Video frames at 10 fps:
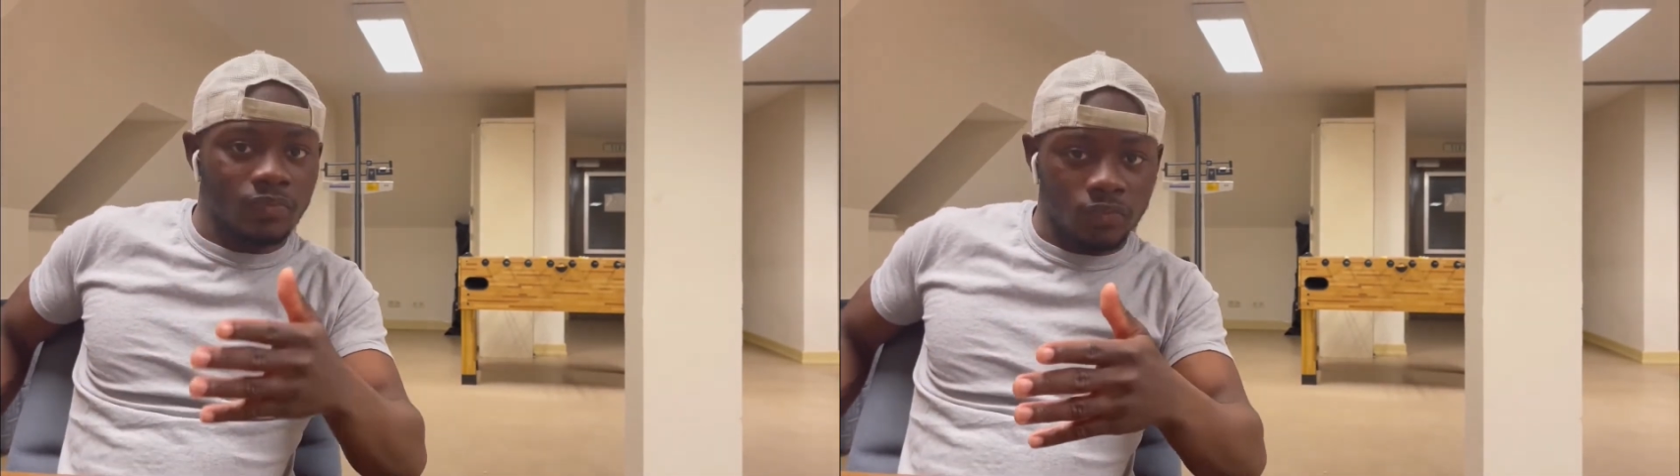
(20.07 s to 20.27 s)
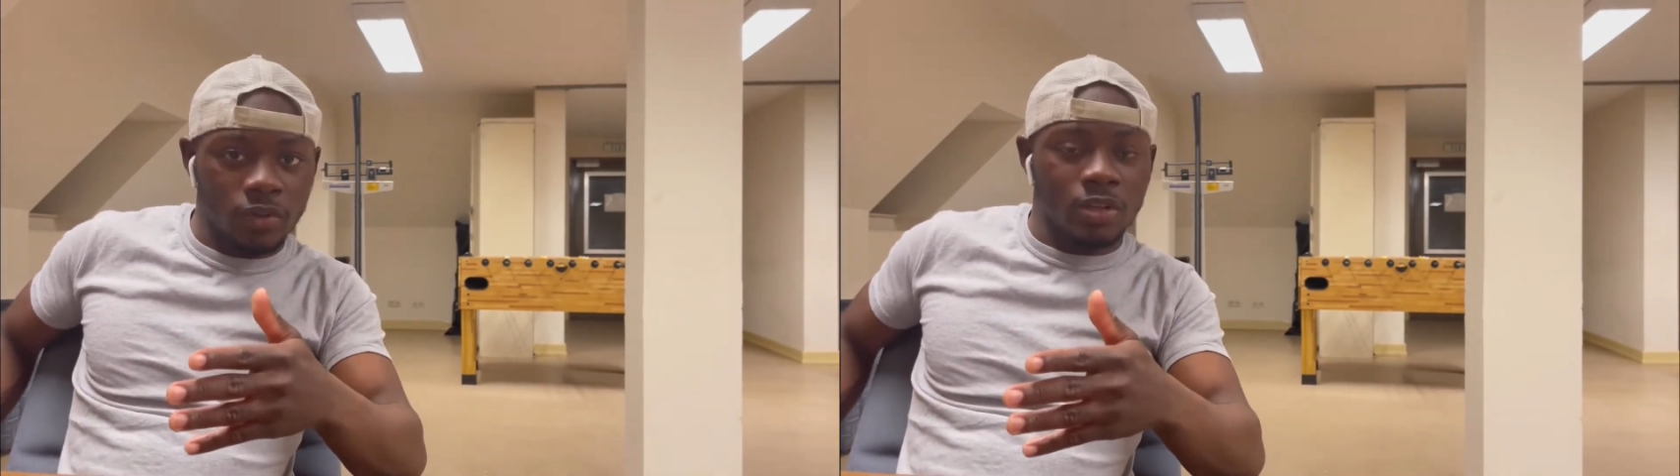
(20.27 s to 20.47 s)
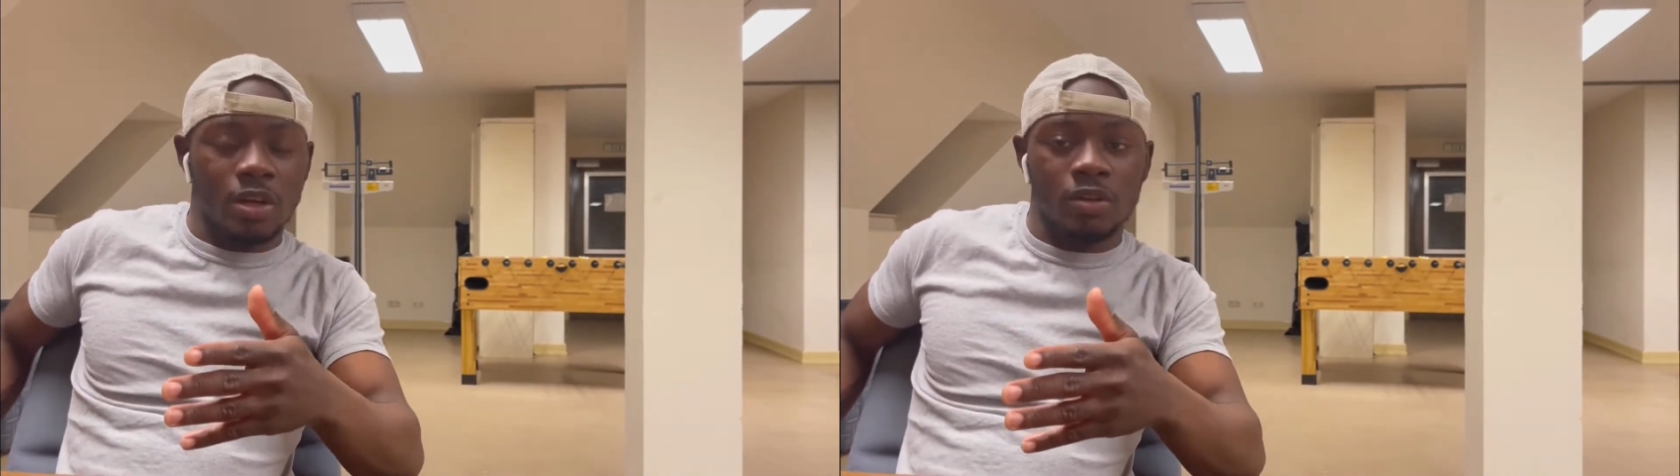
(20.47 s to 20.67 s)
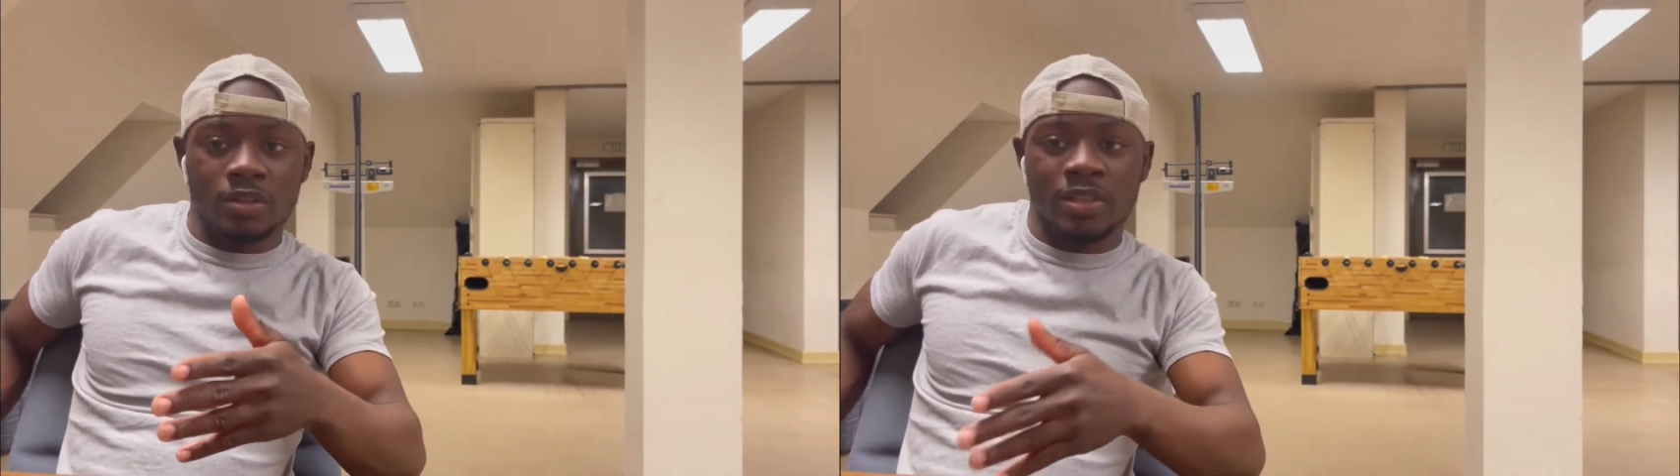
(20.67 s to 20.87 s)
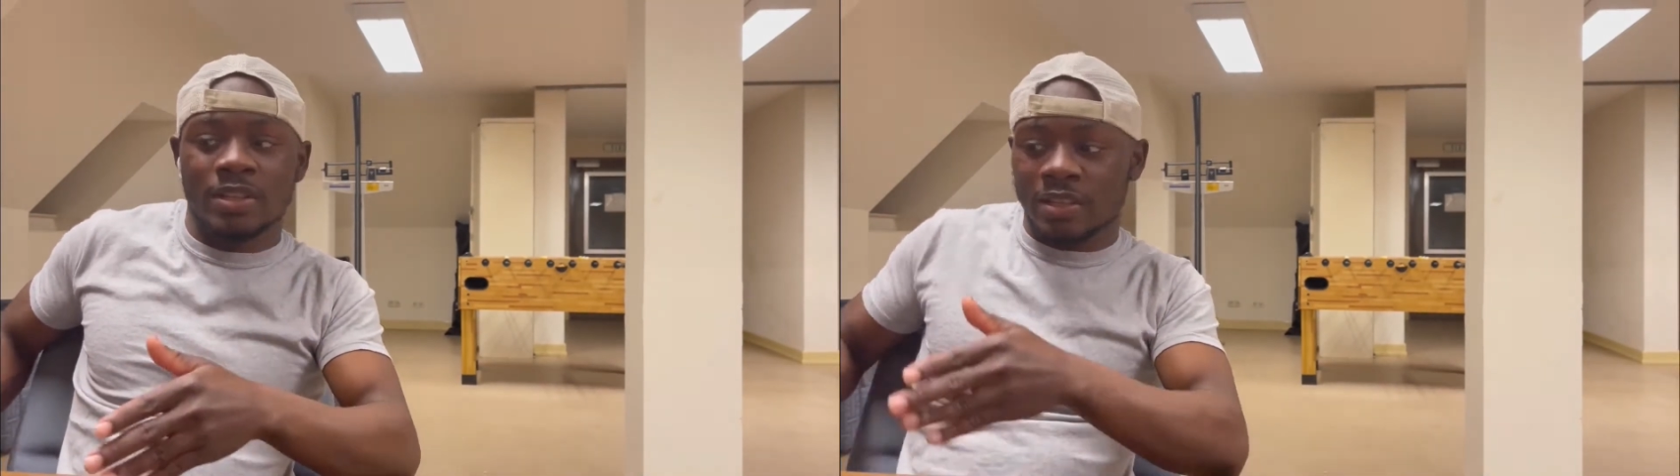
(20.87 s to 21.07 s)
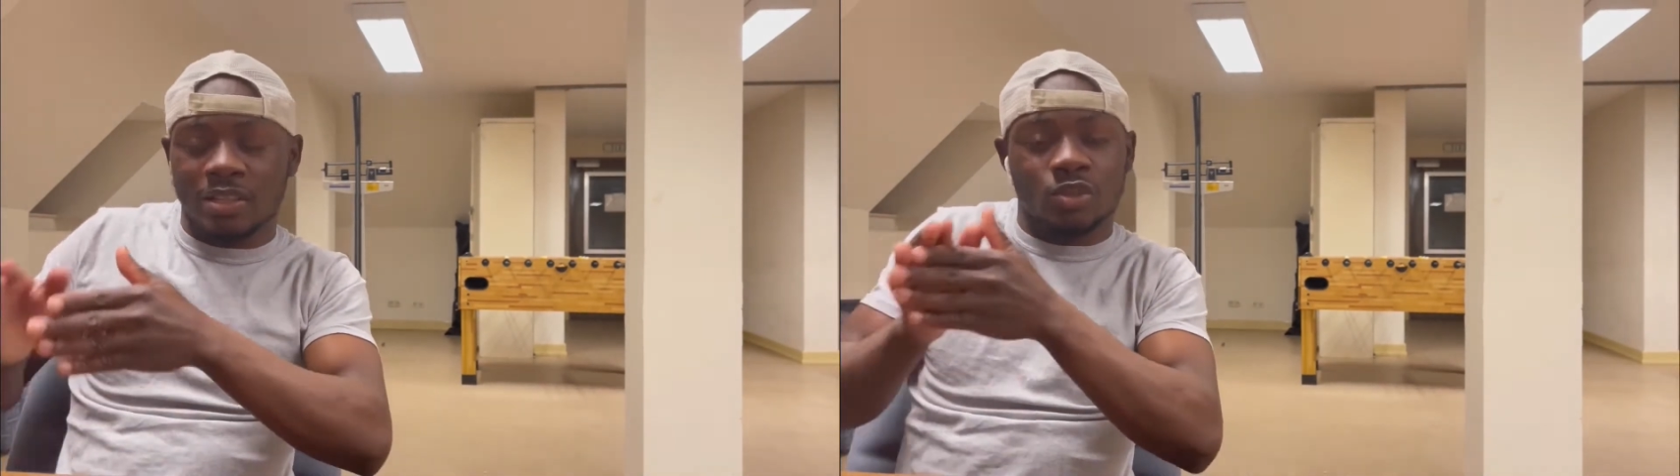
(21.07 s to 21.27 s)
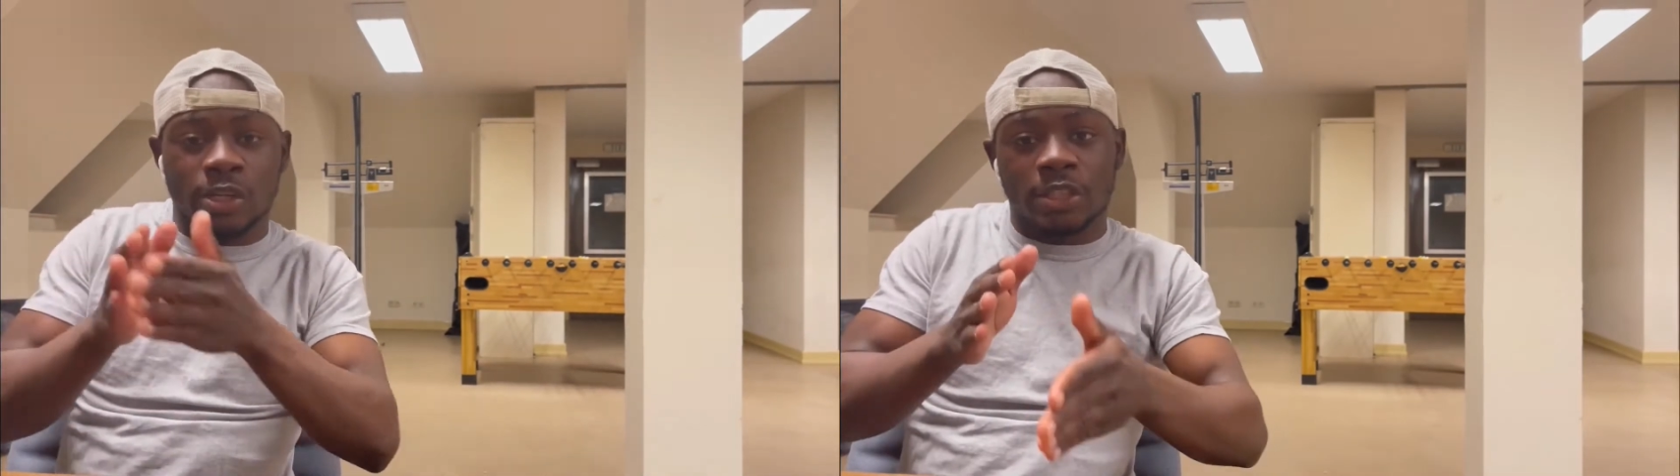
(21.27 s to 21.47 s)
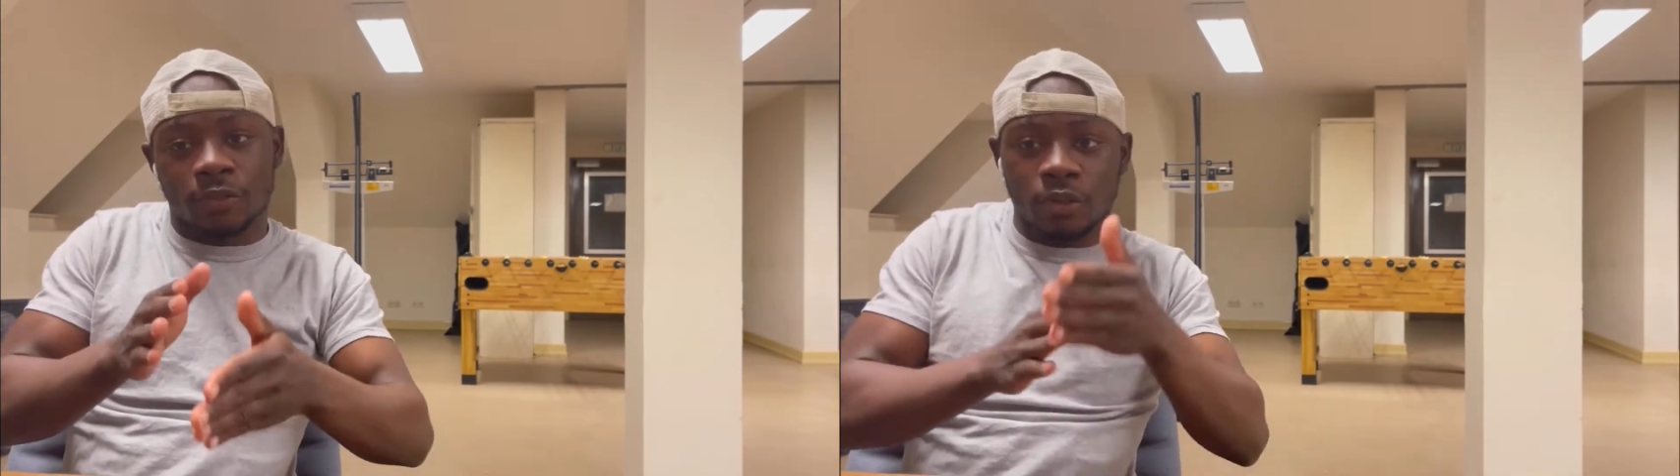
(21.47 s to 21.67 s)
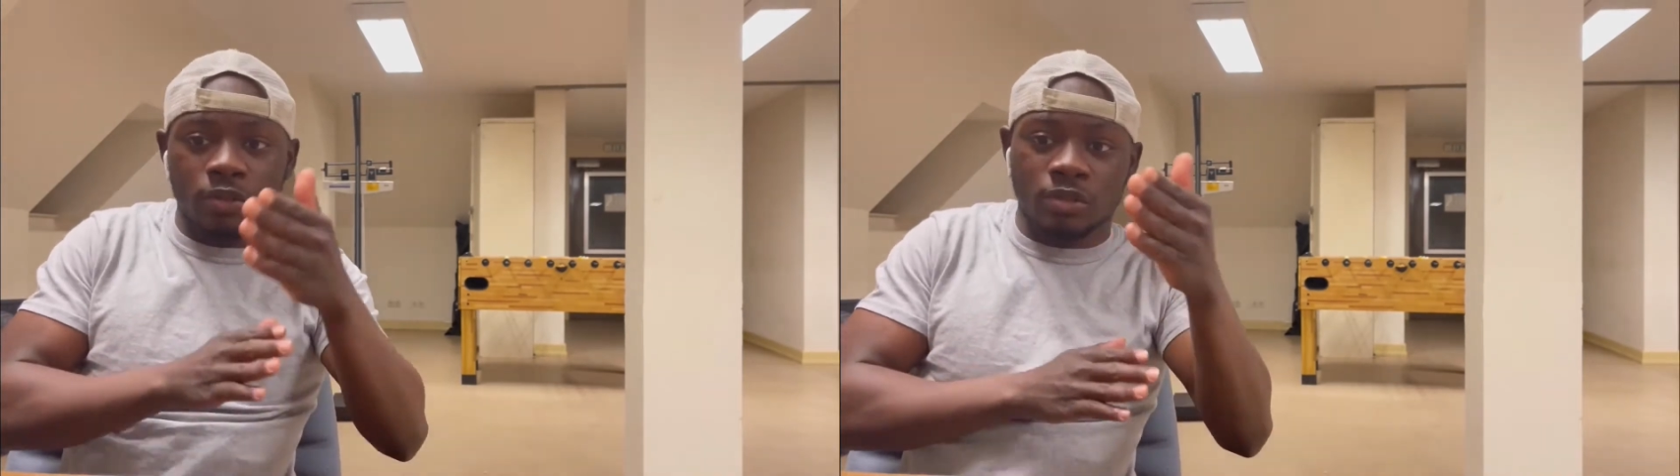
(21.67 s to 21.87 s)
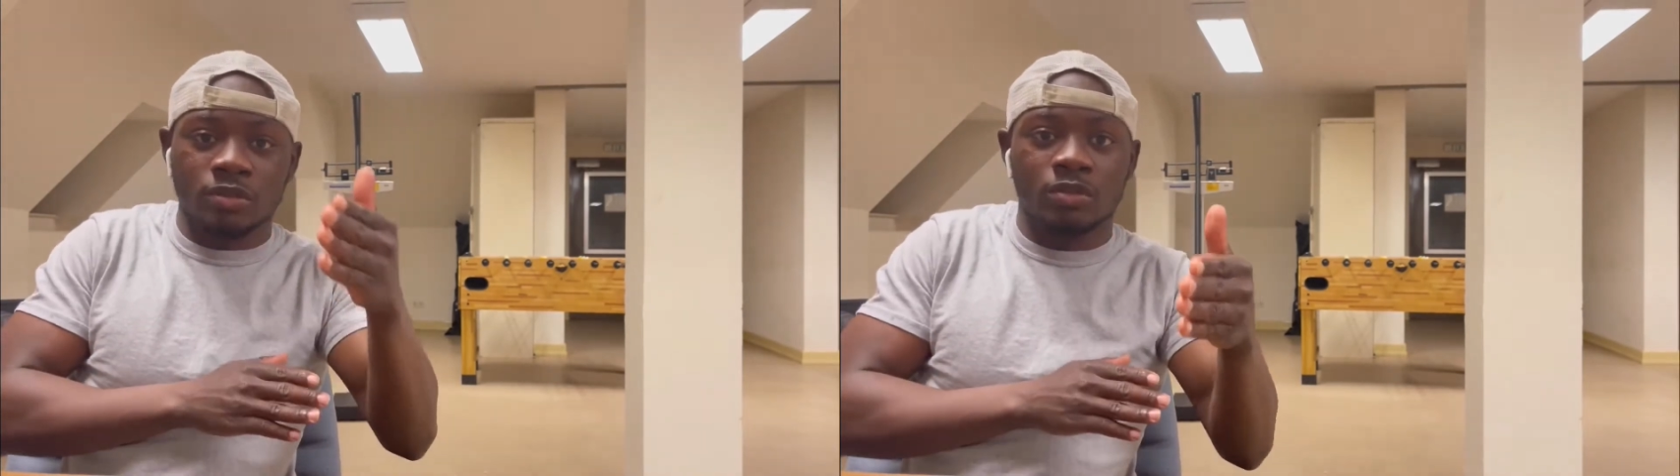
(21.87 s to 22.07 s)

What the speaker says: you know, then it gets transferred to,